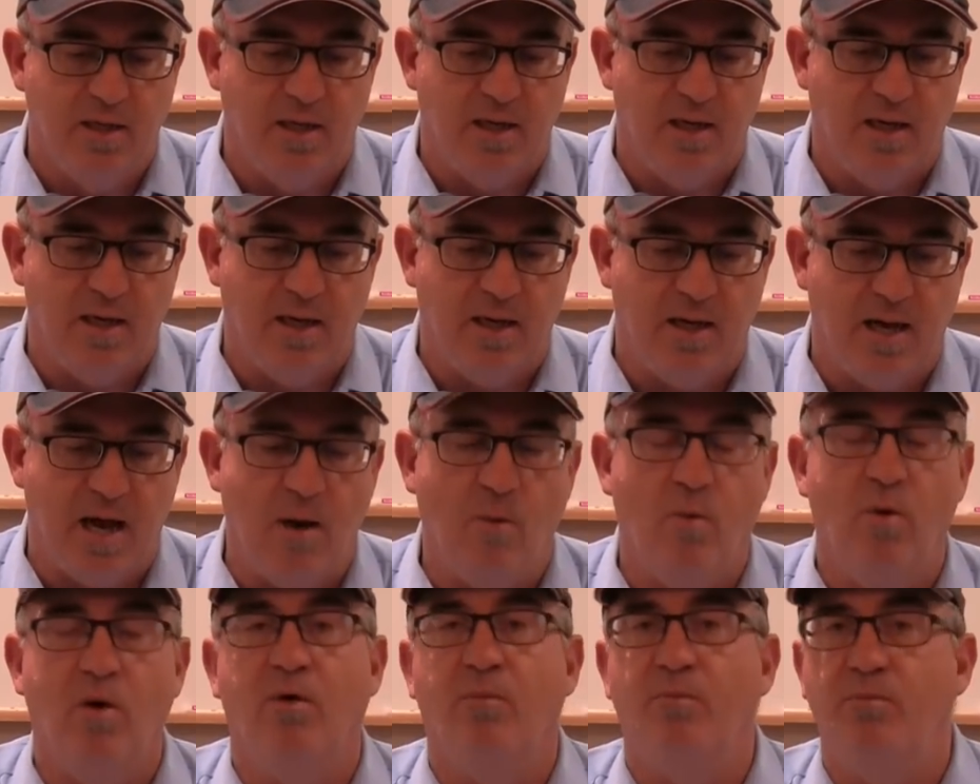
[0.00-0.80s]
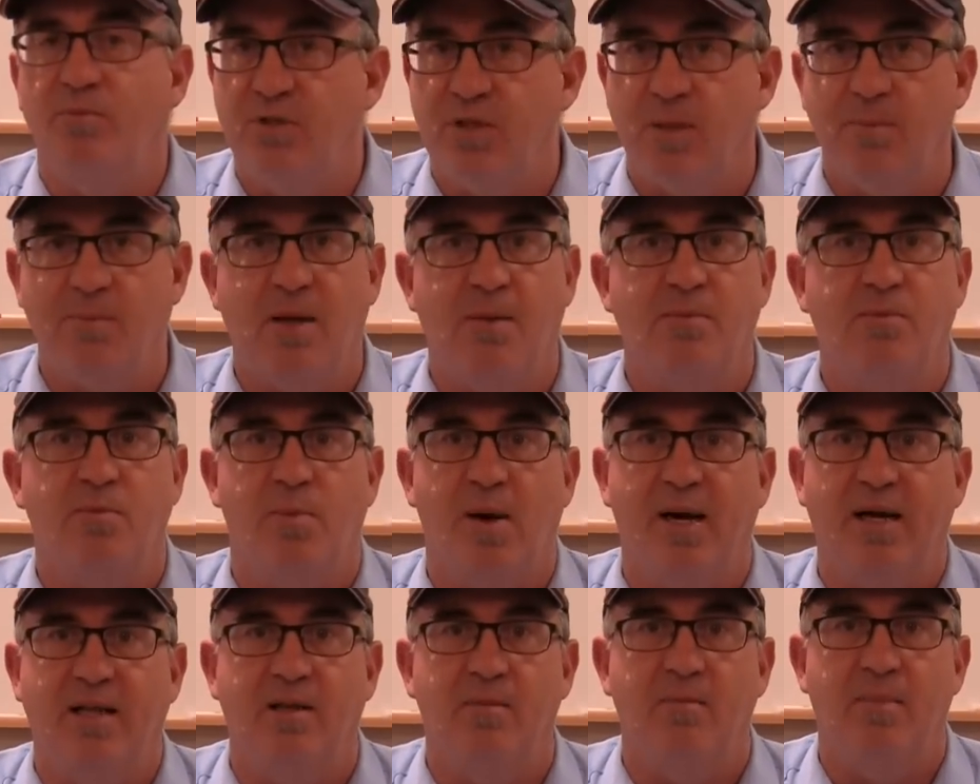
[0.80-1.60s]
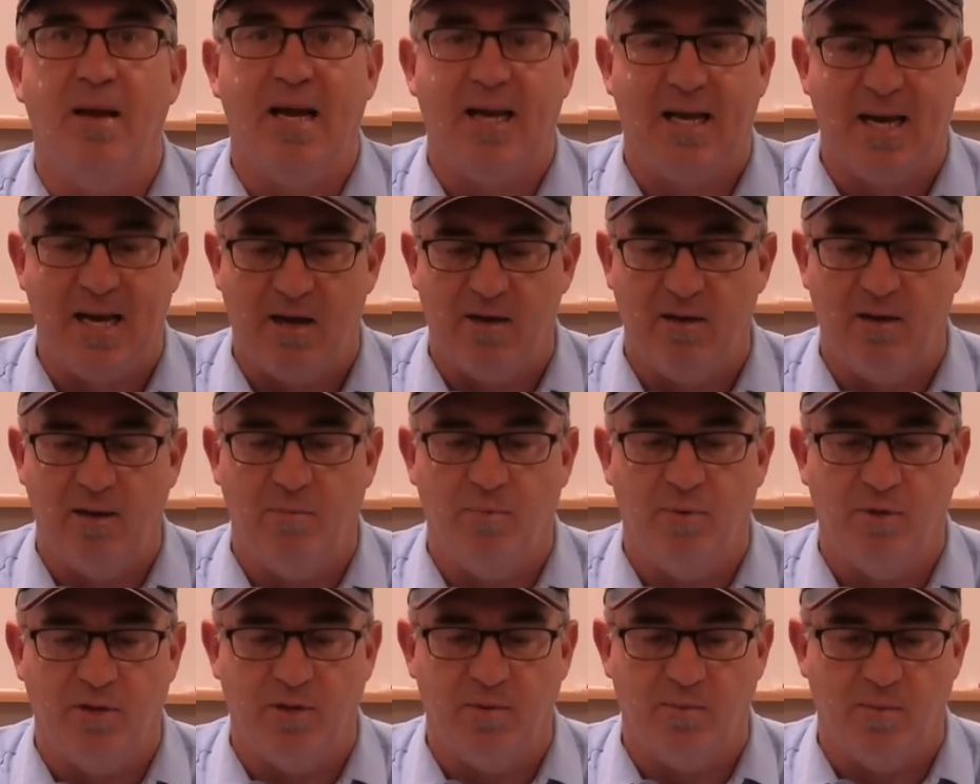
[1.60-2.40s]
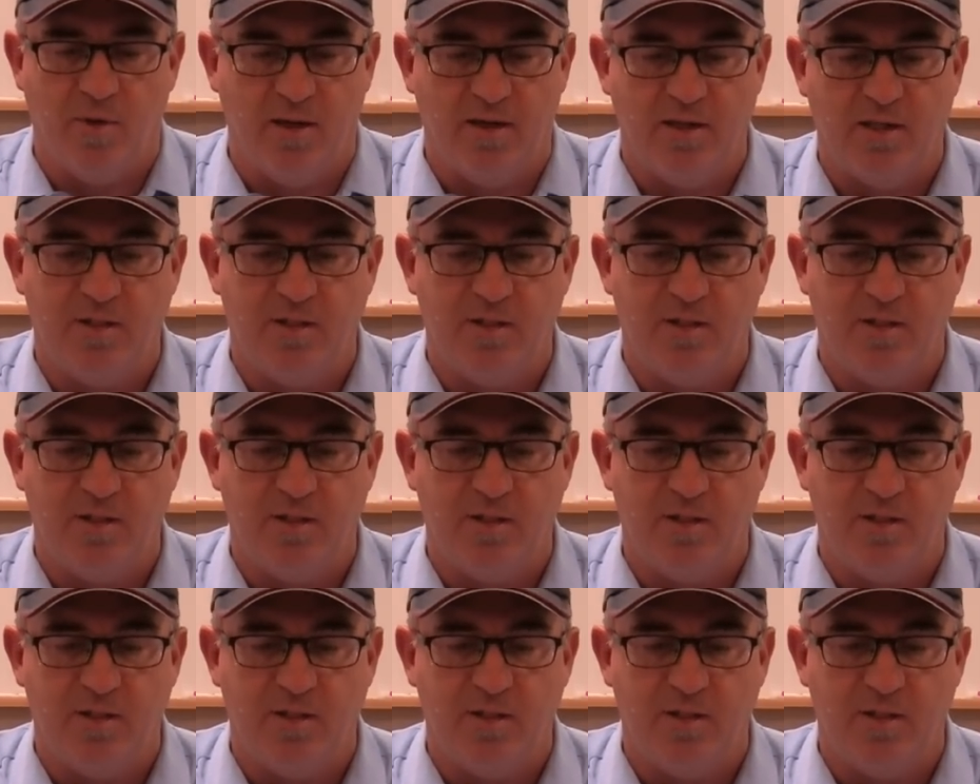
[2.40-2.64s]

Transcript: I will sometimes break them back out and put them on,